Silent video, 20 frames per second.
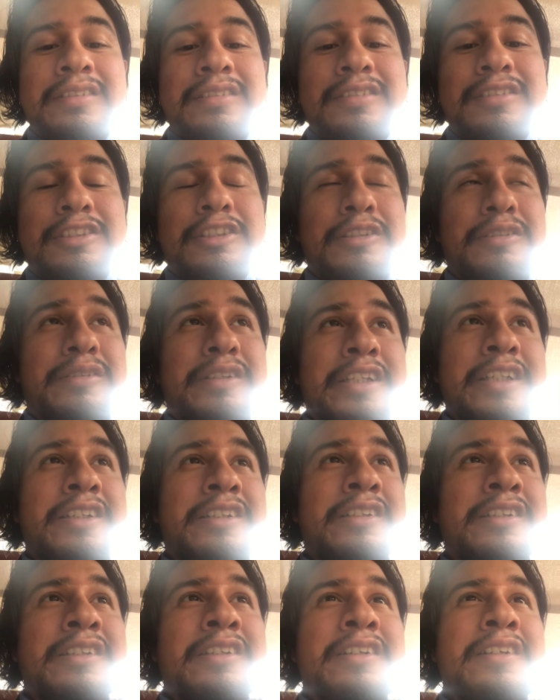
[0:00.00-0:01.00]
So
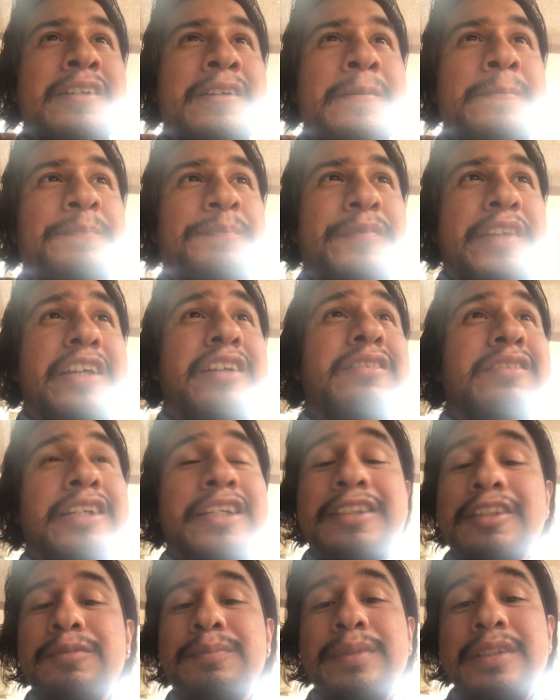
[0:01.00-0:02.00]
they're they don't
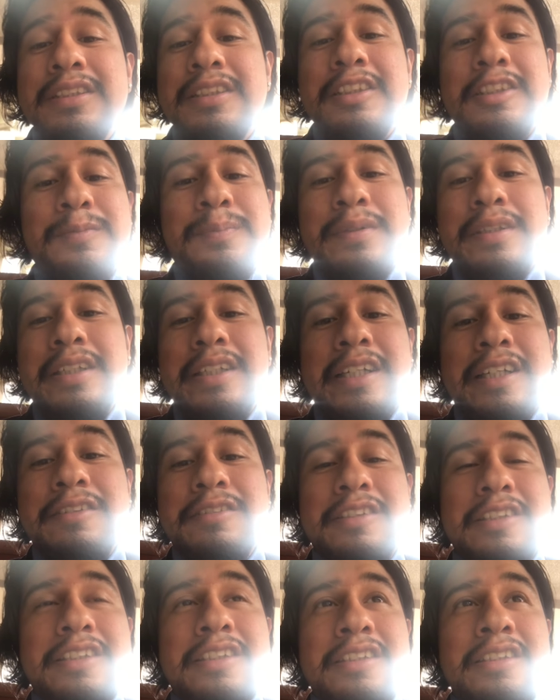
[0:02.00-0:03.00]
like their business putting out
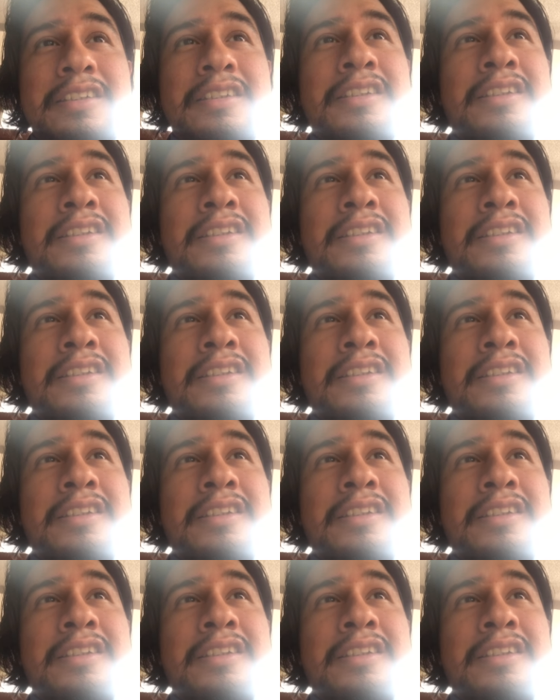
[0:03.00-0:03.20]
there.